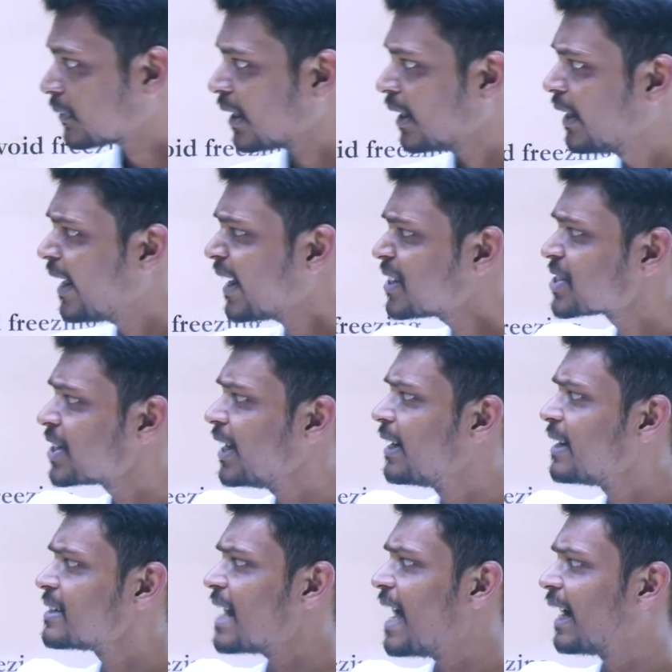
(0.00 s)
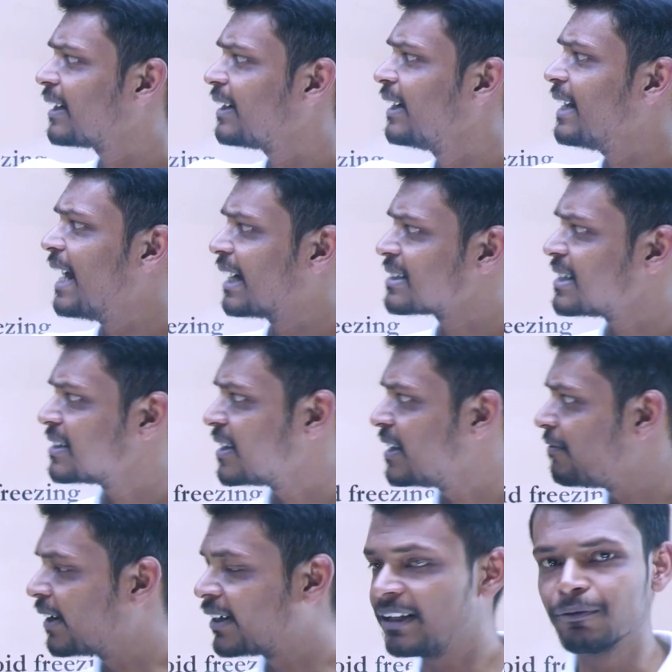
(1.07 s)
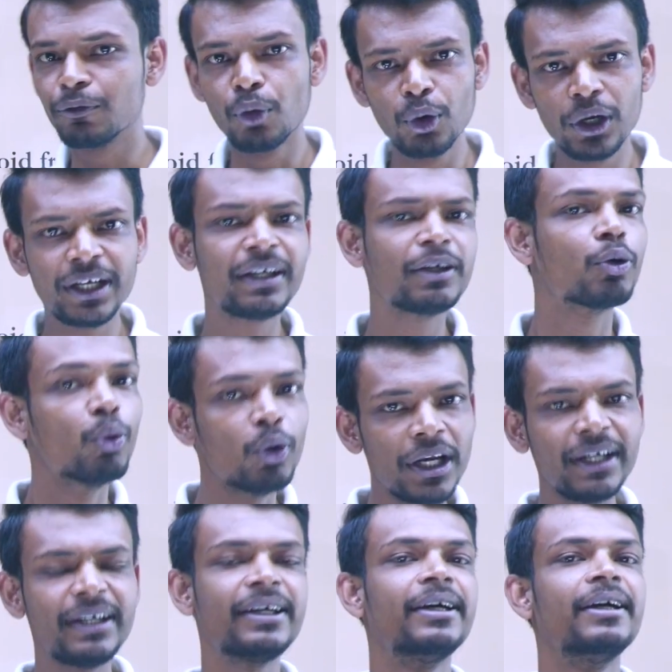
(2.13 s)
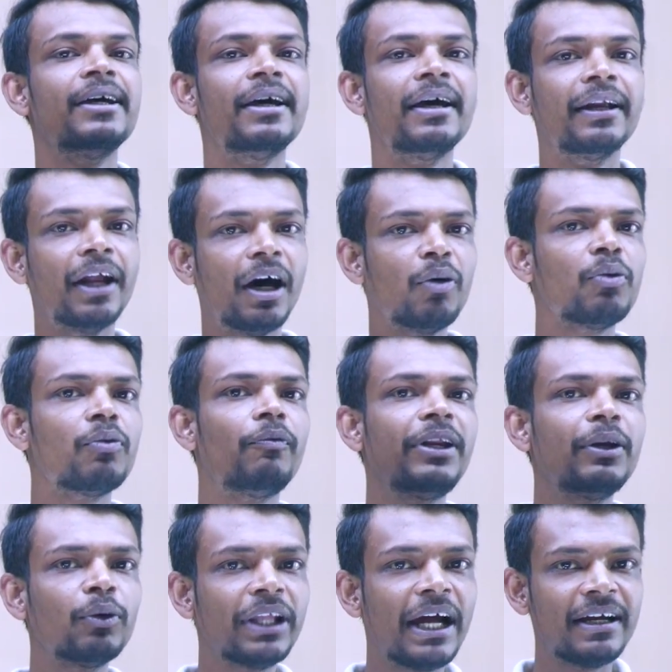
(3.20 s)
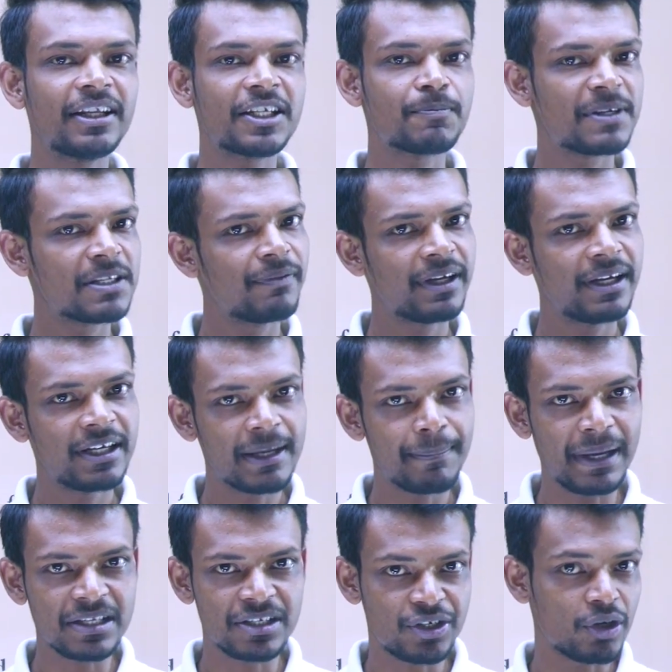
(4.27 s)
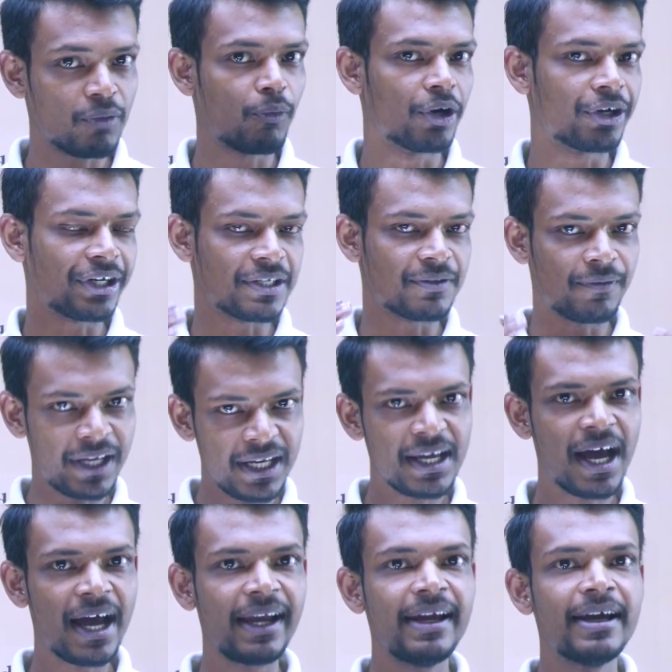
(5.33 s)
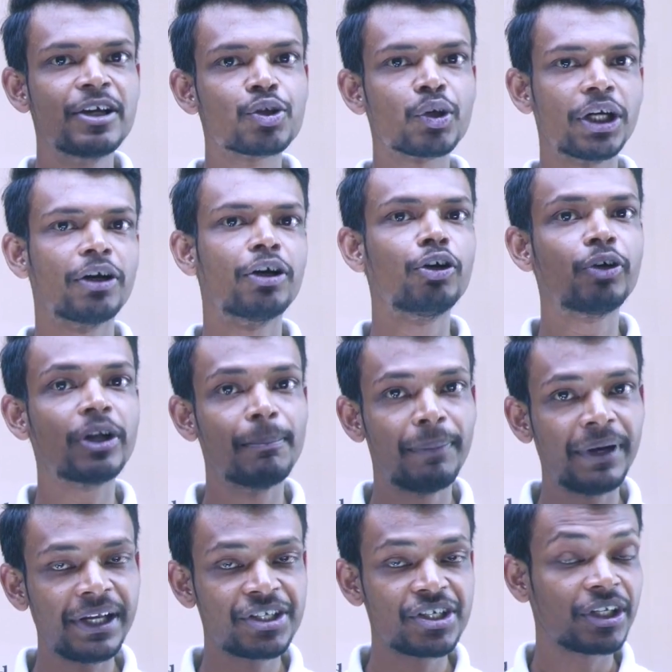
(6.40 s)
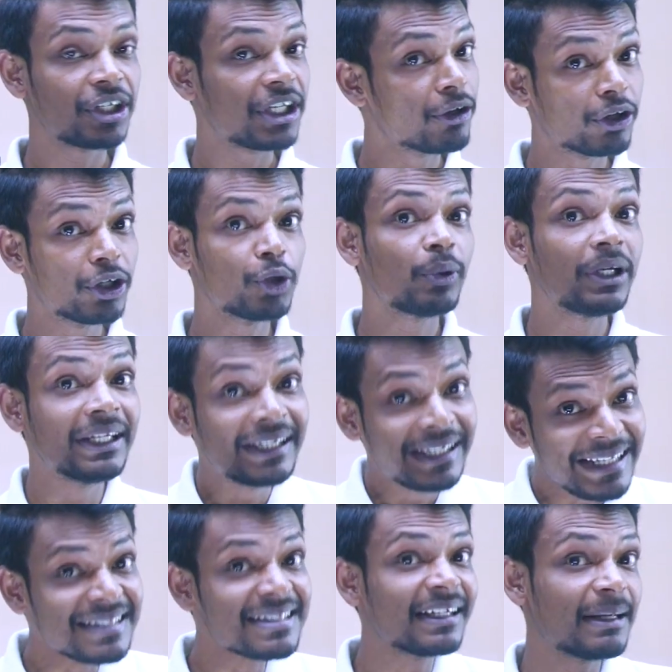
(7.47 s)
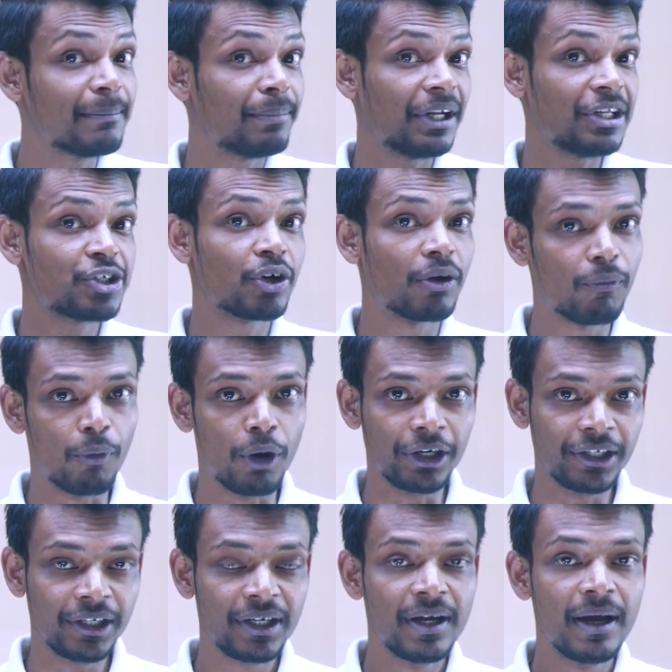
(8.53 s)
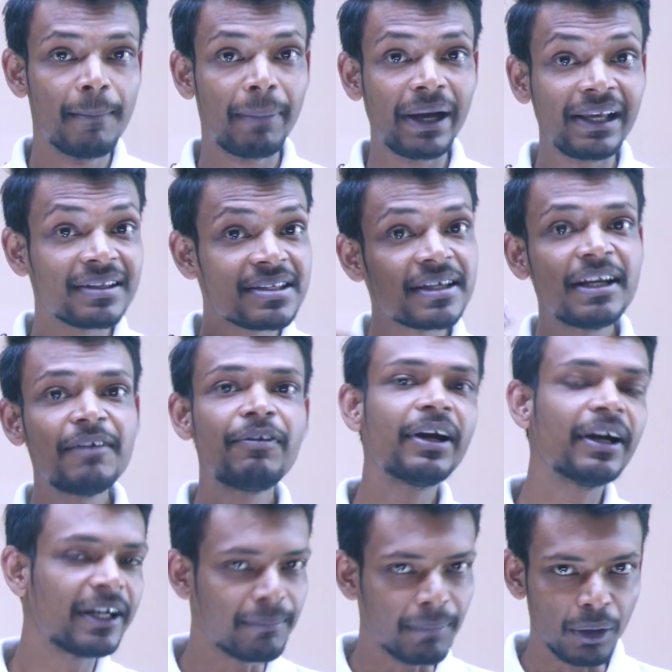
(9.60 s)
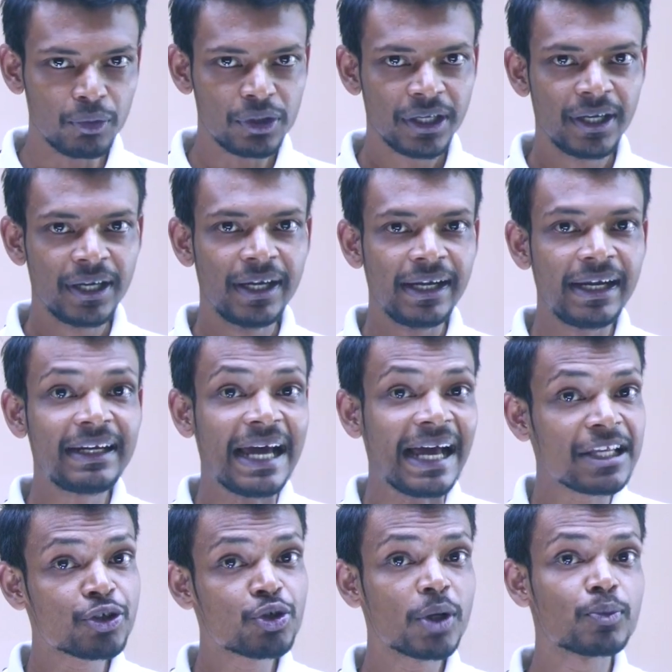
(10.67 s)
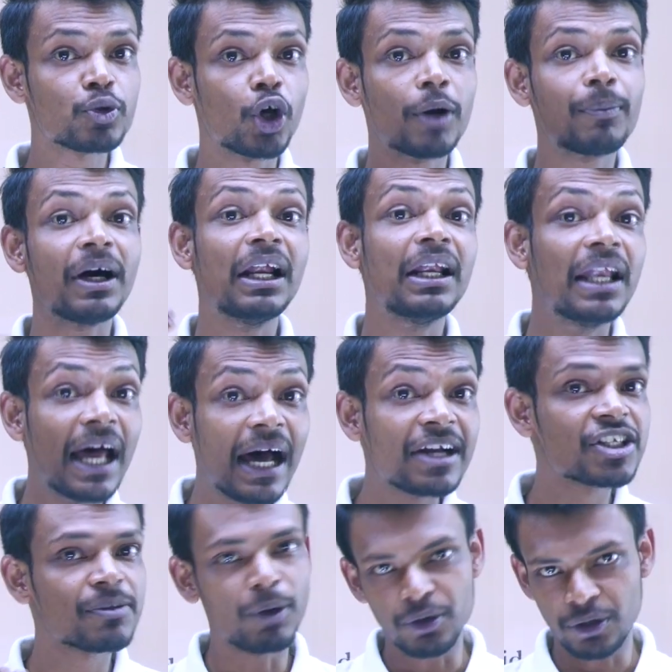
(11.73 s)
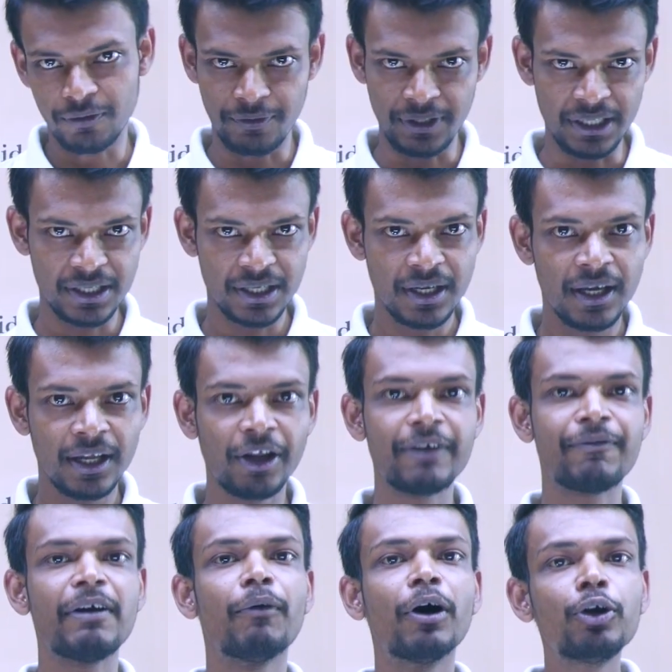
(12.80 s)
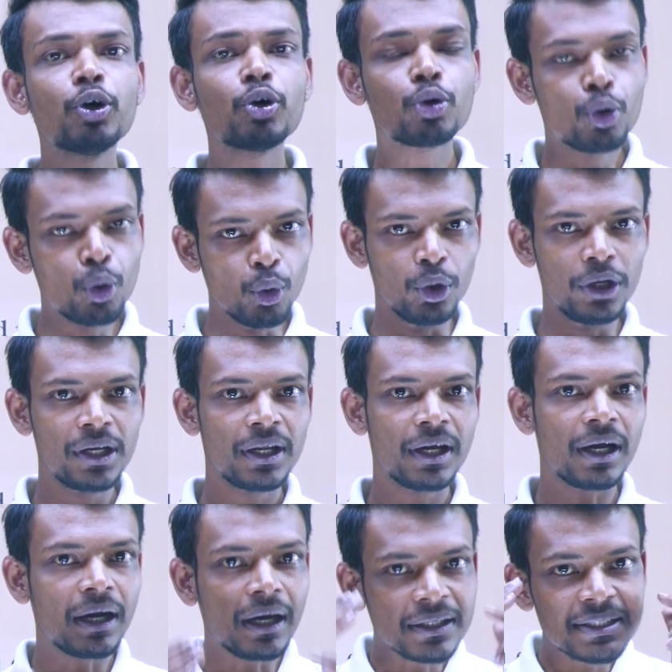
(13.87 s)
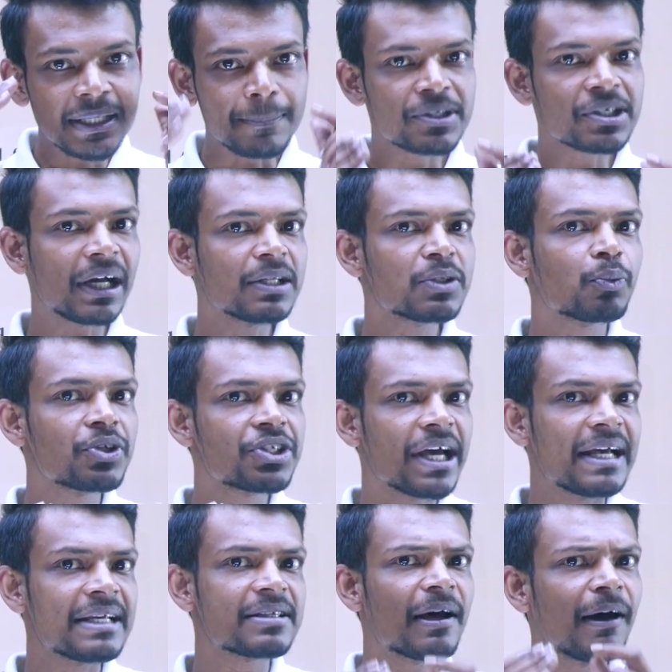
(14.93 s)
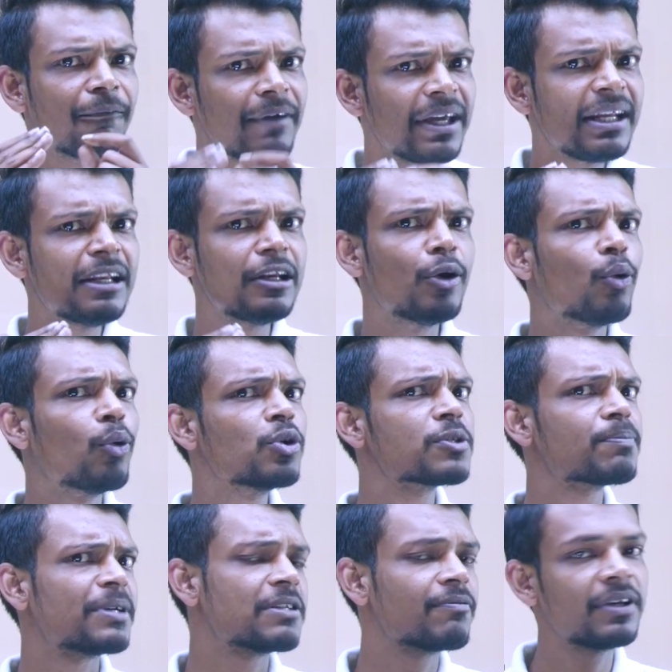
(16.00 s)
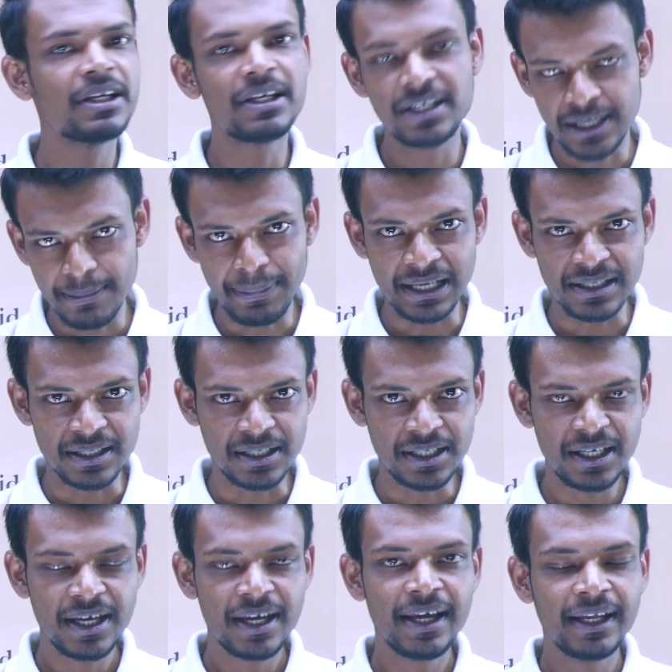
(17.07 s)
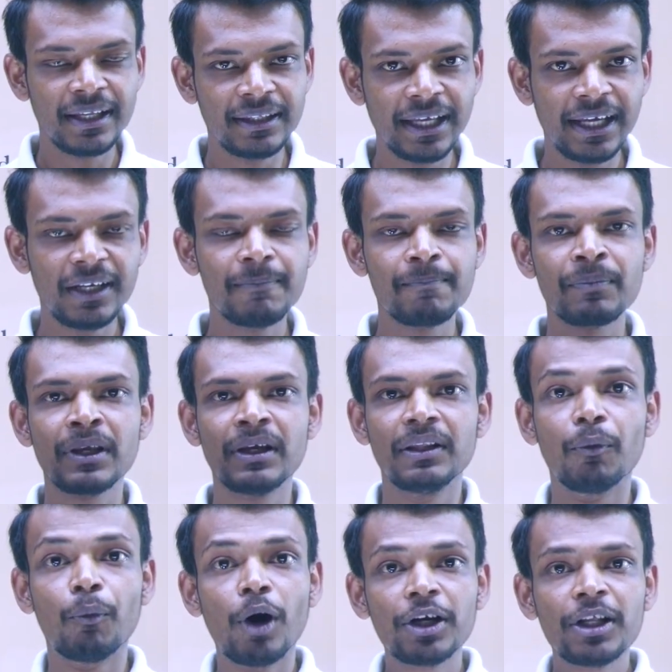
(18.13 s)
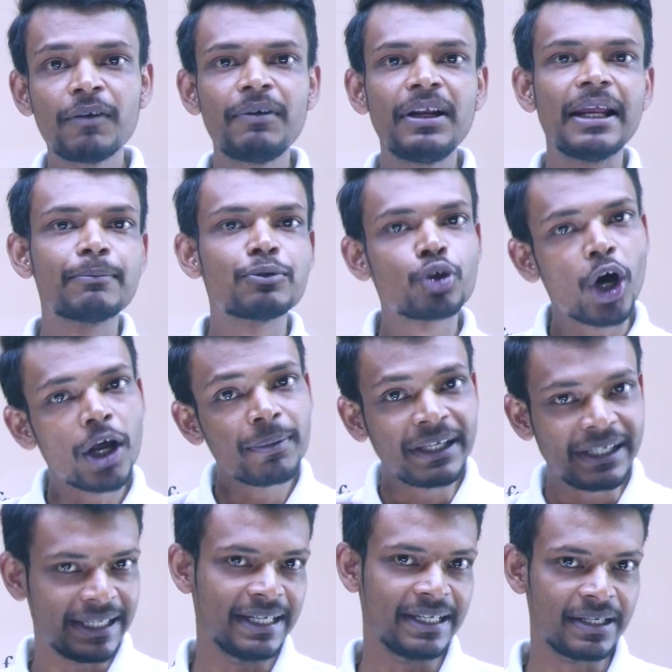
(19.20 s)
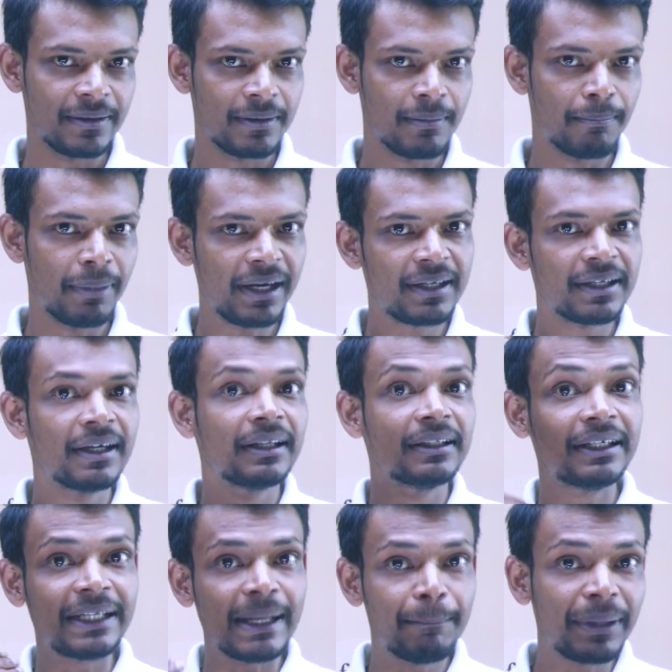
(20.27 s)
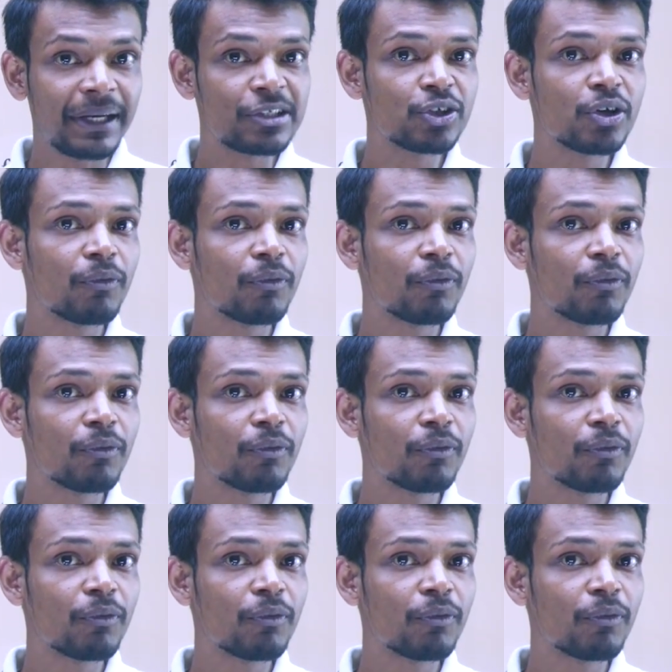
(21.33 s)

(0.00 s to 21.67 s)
Next, it acts as an effective coolant. Now we know that the specific heat capacity of water is very high, so in order to increase the temperature of water by a significant amount, it has to absorb a large amount of heat. Now if I want to cool a substance which has a very low specific heat capacity, then the water will absorb heat, but the temperature